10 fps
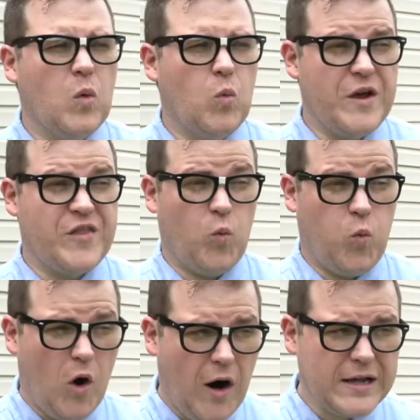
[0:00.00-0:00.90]
With
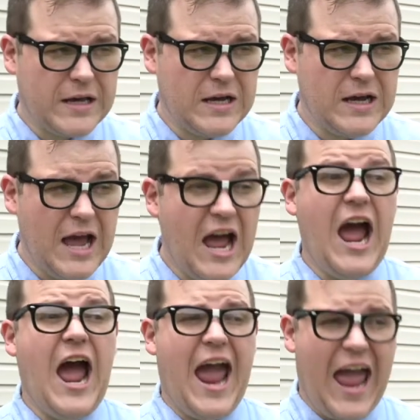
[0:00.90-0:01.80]
water
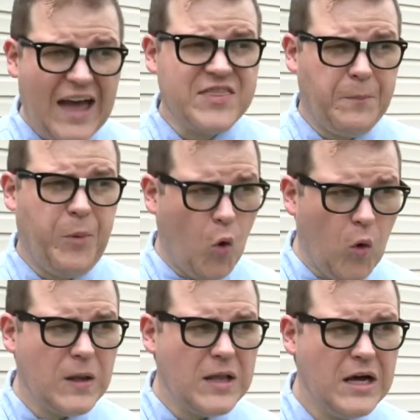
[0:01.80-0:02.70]
and the
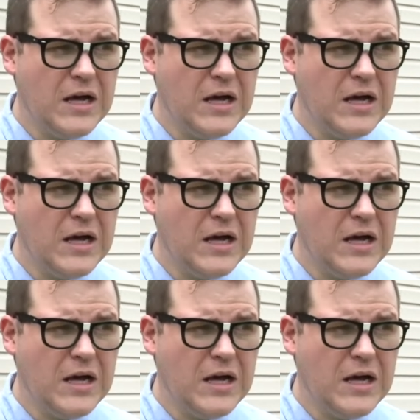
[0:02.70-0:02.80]
pool?